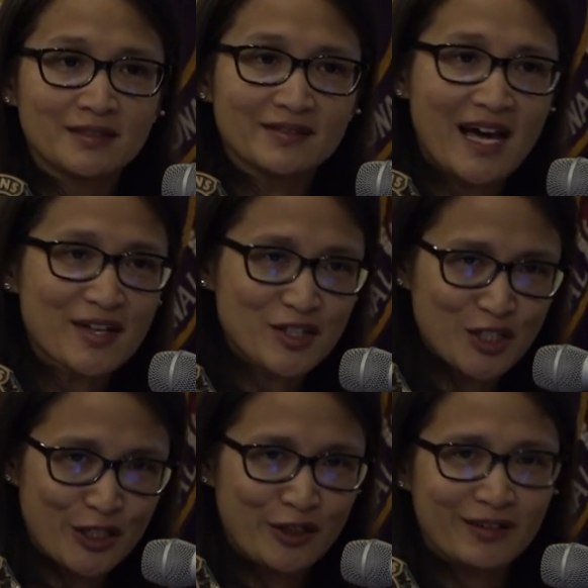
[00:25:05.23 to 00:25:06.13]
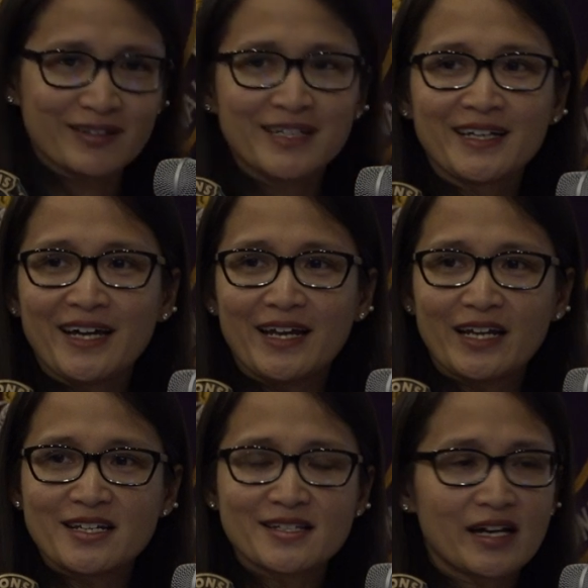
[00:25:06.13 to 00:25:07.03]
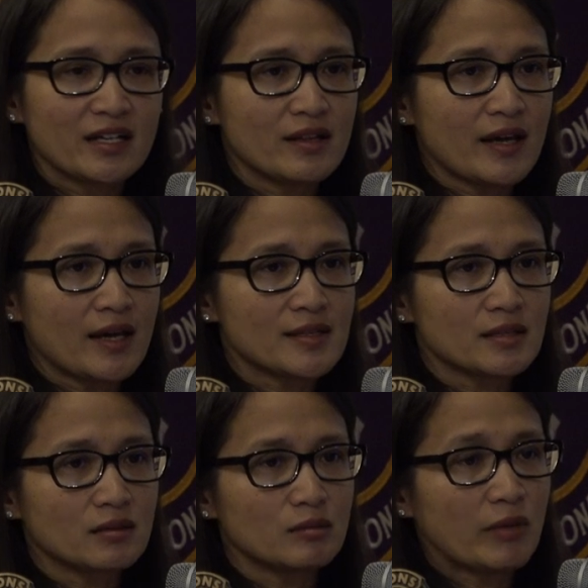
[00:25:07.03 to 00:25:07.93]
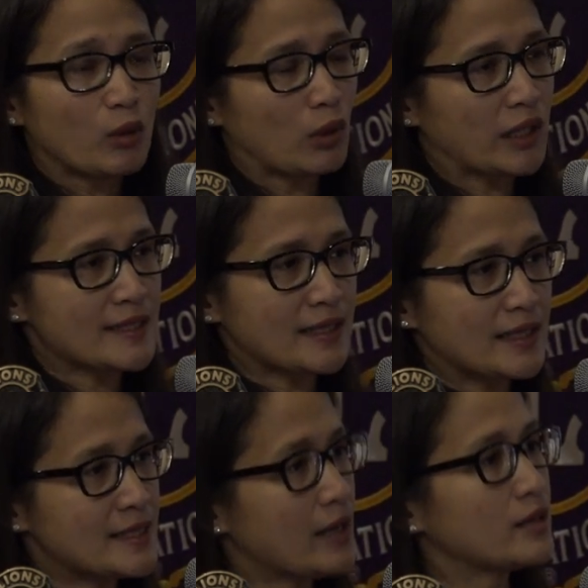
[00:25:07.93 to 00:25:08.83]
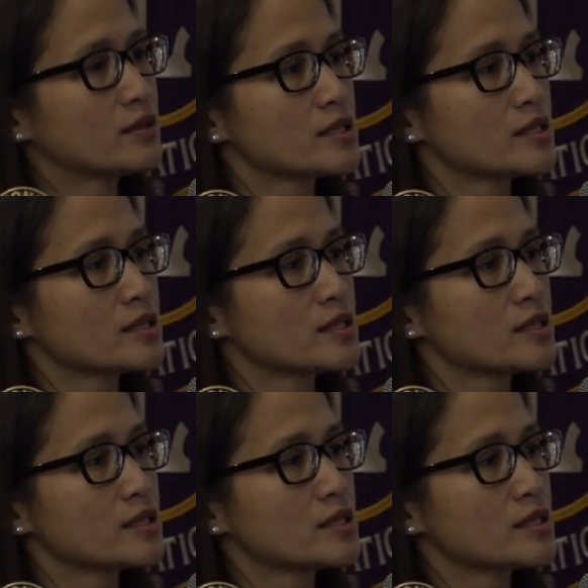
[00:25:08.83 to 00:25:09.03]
last year and I decided that my work is not done,